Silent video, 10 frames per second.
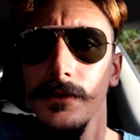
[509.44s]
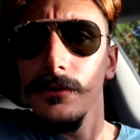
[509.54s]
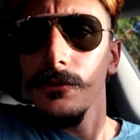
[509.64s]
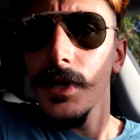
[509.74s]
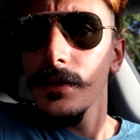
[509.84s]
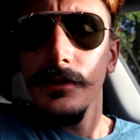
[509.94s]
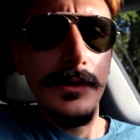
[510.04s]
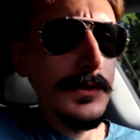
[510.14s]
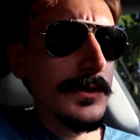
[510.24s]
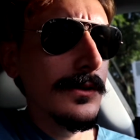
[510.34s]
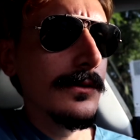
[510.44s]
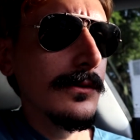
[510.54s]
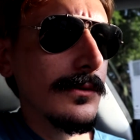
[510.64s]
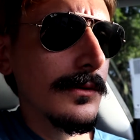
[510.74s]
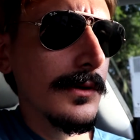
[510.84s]
directly,
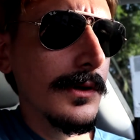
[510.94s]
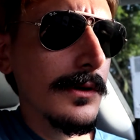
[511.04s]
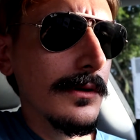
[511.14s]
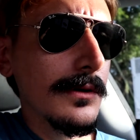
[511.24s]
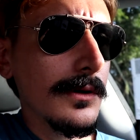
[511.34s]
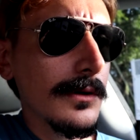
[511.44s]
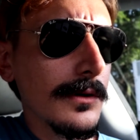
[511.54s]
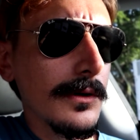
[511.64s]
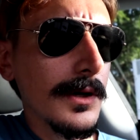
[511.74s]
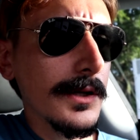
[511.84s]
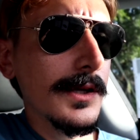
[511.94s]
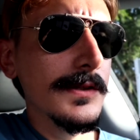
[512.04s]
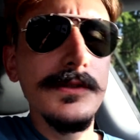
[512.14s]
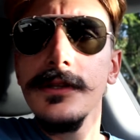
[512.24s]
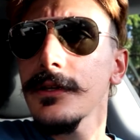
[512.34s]
so I
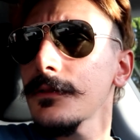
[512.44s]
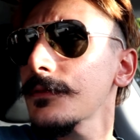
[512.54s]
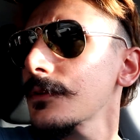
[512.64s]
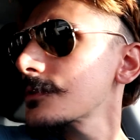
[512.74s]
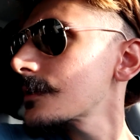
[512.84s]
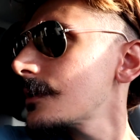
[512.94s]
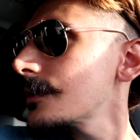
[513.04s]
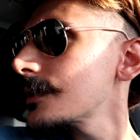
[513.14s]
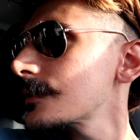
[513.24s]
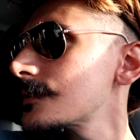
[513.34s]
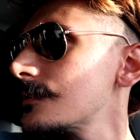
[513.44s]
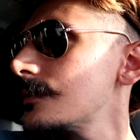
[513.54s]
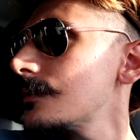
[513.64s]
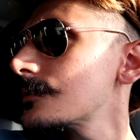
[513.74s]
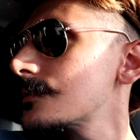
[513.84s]
guess like if there's a car next to you,
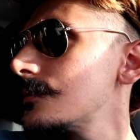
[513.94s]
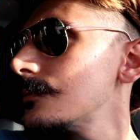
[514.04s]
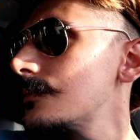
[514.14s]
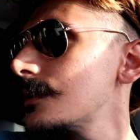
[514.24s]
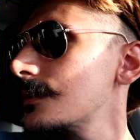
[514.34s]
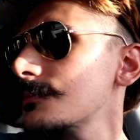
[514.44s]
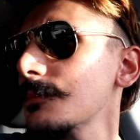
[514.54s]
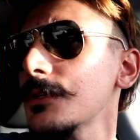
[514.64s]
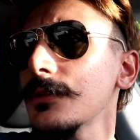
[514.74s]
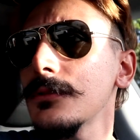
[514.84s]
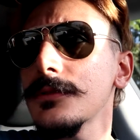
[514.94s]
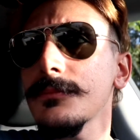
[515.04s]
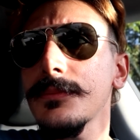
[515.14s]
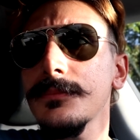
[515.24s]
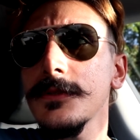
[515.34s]
those two things might be
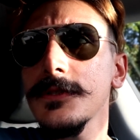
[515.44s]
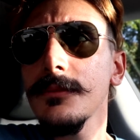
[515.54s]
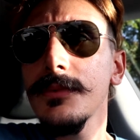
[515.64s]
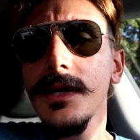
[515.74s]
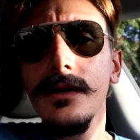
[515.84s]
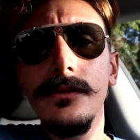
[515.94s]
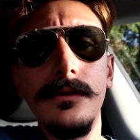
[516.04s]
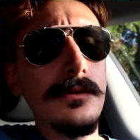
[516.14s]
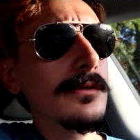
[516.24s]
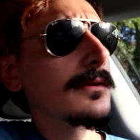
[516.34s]
using the same power.